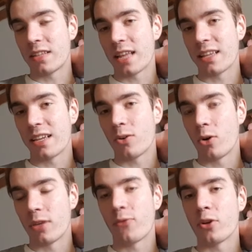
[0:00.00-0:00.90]
that
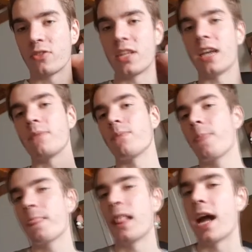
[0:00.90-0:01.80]
the first thing,
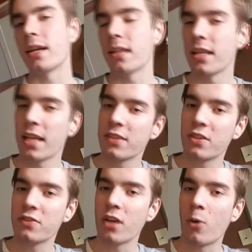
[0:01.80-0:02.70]
like, let's
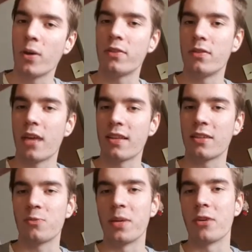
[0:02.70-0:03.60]
just start with that
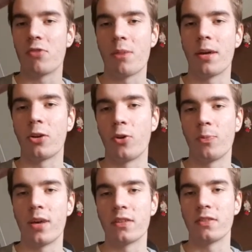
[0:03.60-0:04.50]
it's being run by the
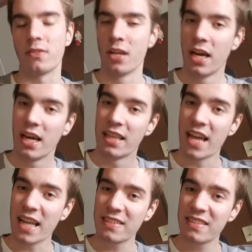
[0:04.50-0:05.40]
guild masters.
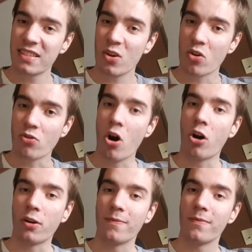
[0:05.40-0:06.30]
That's
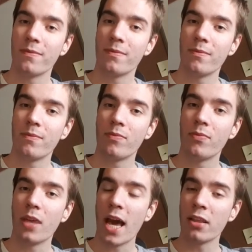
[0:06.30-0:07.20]
wrong.
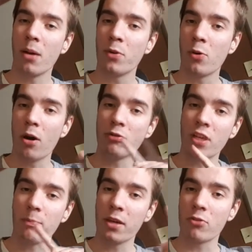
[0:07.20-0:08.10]
NWO is
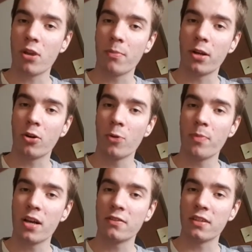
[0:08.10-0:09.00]
not being run by the guild
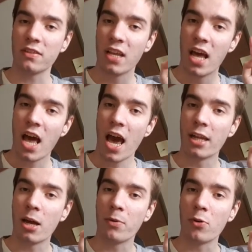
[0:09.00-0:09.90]
masters.
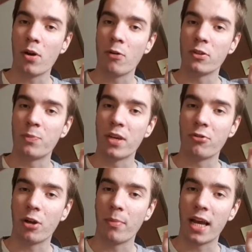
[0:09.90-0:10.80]
NWO is being
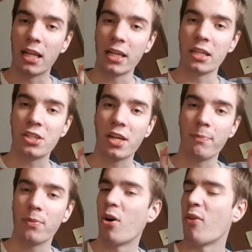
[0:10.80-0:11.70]
run by a
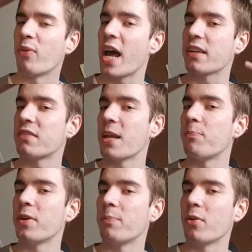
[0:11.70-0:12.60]
leadership of like
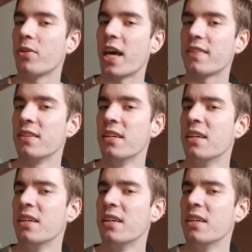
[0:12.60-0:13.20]
10 people that